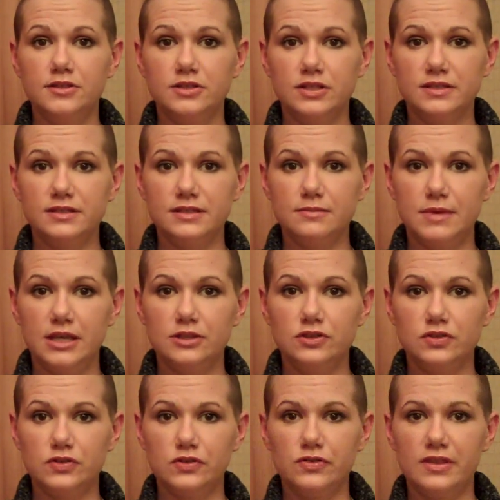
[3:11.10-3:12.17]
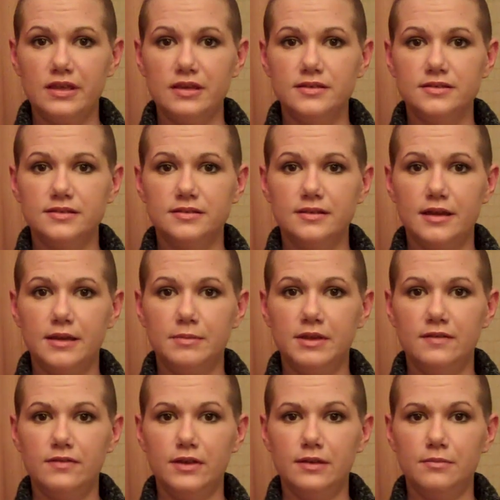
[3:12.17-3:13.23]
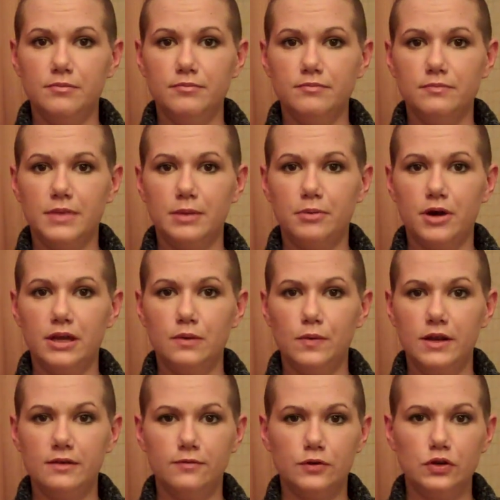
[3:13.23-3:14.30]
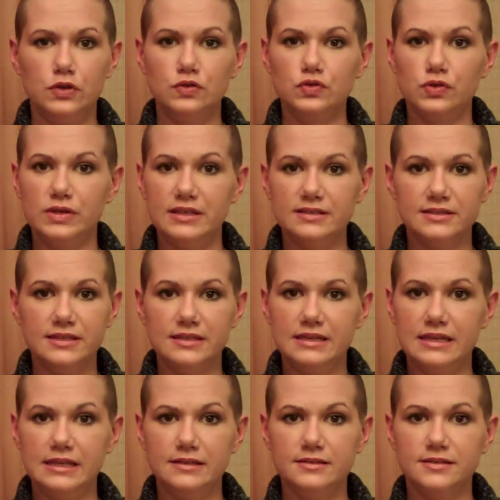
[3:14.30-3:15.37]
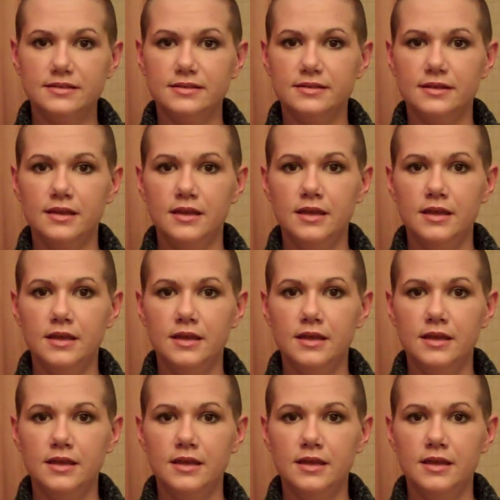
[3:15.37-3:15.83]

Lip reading: just to make sure that I'm giving my body whatever nutrients it needs